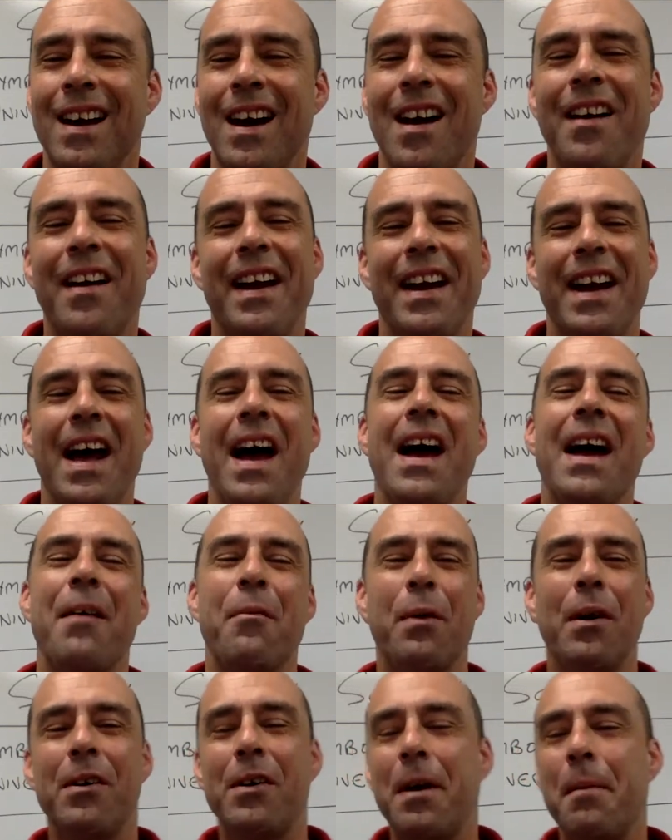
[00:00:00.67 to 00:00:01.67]
All right, hi,
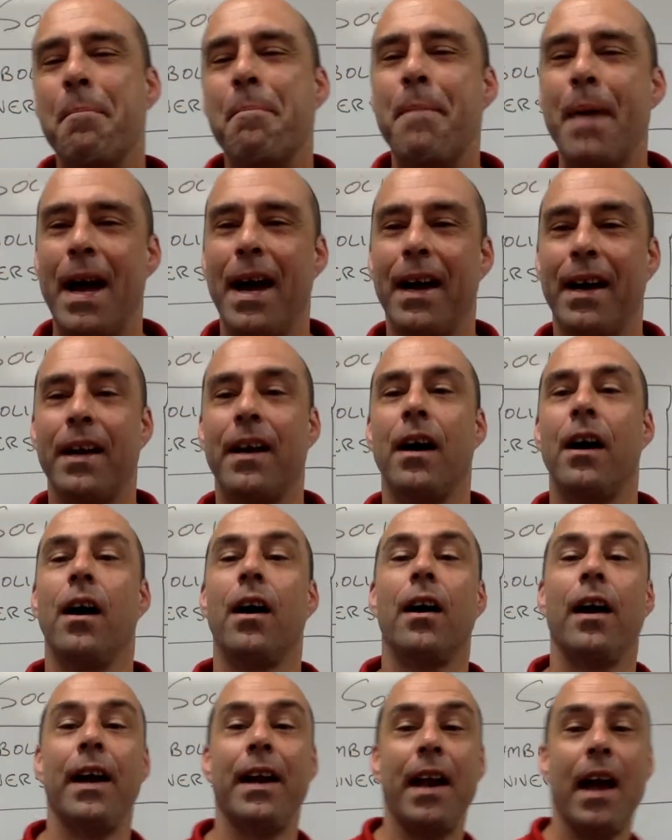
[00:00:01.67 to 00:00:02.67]
welcome back. All
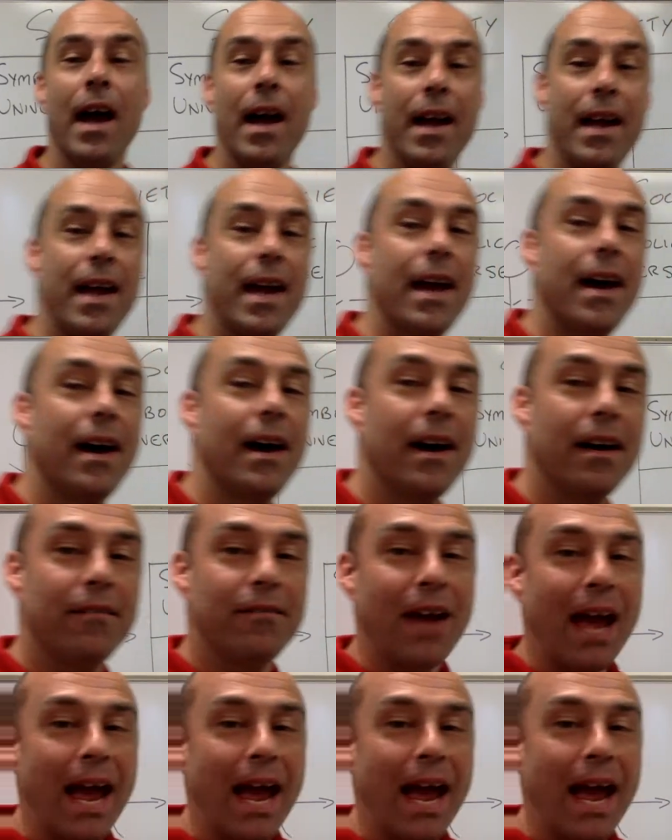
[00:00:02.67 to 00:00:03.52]
right, I have